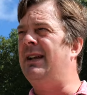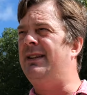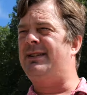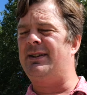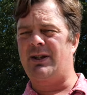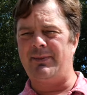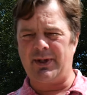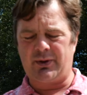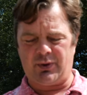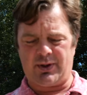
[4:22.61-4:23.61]
This is
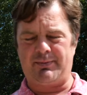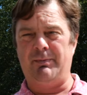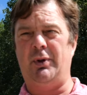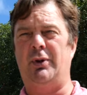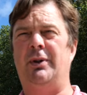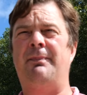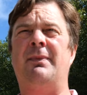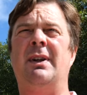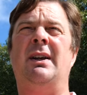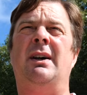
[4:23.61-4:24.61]
coming across more
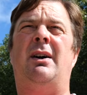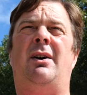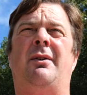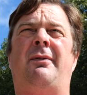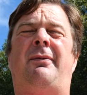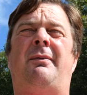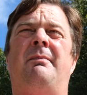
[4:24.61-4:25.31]
of